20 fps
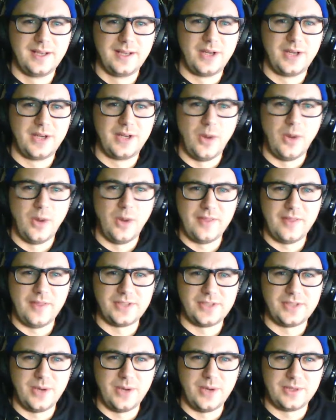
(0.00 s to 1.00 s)
go on the
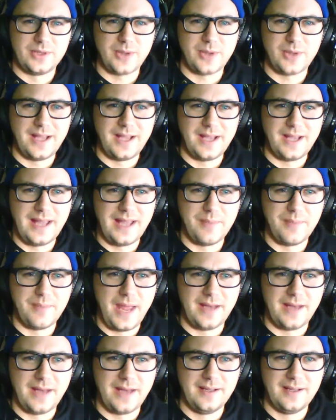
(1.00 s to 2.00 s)
show to try and get
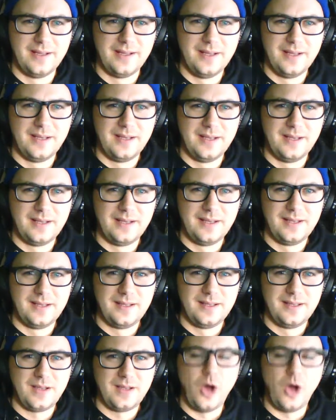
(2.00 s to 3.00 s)
Ben.
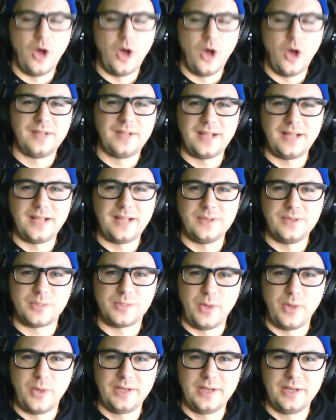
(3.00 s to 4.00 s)
Oh, did I do a
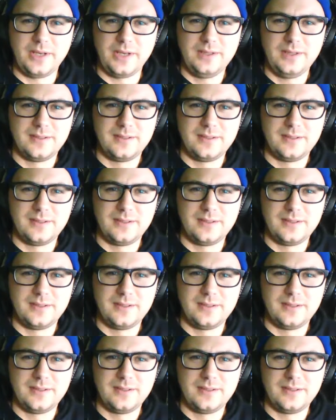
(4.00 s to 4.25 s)
spoiler?